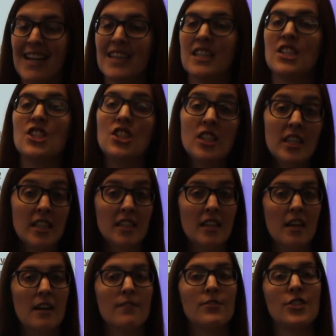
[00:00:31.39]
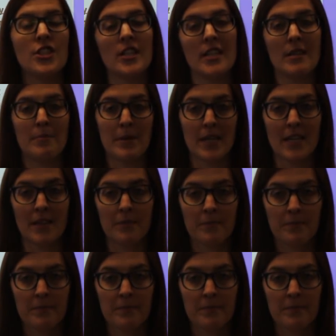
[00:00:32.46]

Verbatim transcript: and the G of GDP.